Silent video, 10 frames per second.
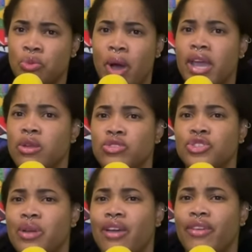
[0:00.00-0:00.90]
Why don't
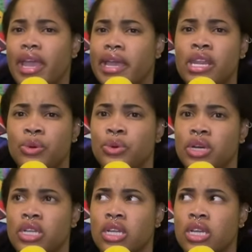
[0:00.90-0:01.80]
you have
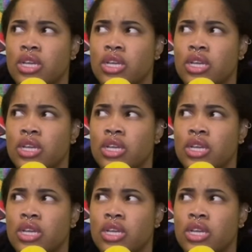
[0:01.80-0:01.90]
anyone